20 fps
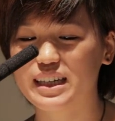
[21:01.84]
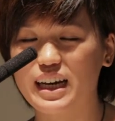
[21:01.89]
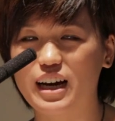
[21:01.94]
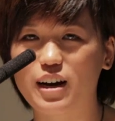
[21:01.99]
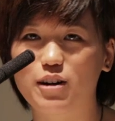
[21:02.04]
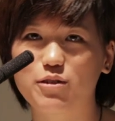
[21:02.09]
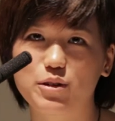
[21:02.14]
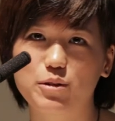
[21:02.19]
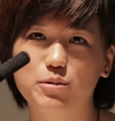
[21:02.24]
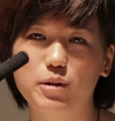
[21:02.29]

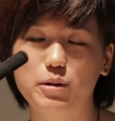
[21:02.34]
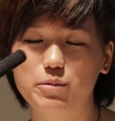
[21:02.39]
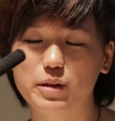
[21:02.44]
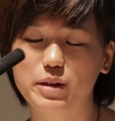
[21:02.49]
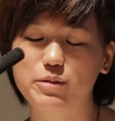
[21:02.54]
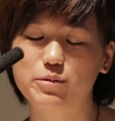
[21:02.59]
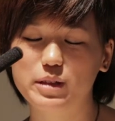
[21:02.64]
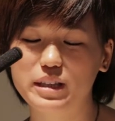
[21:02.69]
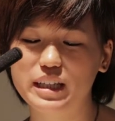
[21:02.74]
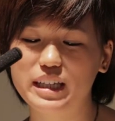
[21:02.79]
However, what
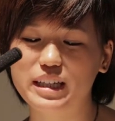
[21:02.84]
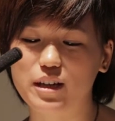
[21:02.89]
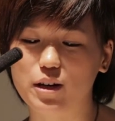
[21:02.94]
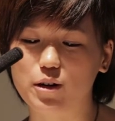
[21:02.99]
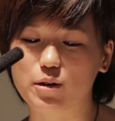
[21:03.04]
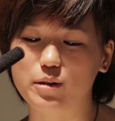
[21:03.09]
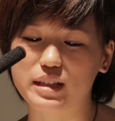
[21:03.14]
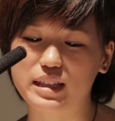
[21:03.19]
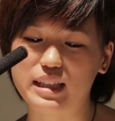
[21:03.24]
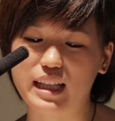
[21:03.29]
we really
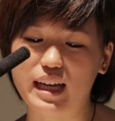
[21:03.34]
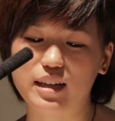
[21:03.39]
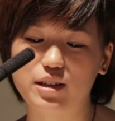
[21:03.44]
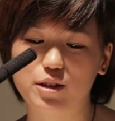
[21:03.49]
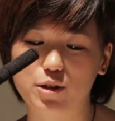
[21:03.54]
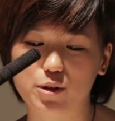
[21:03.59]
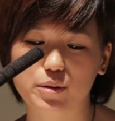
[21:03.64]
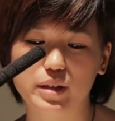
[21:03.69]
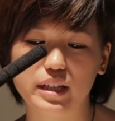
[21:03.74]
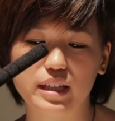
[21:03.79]
know is
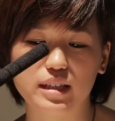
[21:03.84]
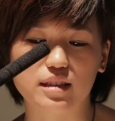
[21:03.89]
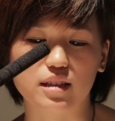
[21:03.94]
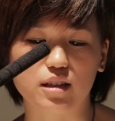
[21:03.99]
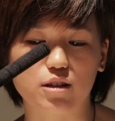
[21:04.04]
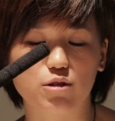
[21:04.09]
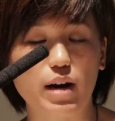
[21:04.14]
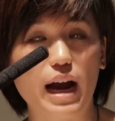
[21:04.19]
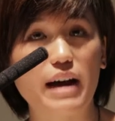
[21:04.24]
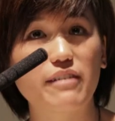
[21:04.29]
that Gui is the
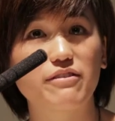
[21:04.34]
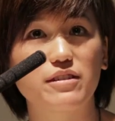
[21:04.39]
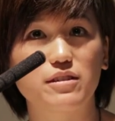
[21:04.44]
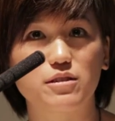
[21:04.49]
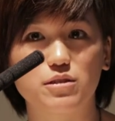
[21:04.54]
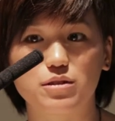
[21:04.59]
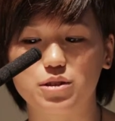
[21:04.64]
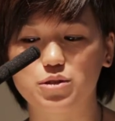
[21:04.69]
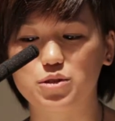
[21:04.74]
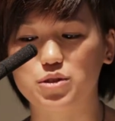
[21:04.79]

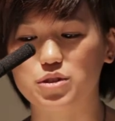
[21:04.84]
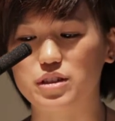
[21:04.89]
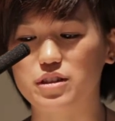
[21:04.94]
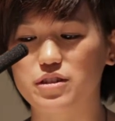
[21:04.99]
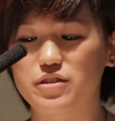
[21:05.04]
graphical user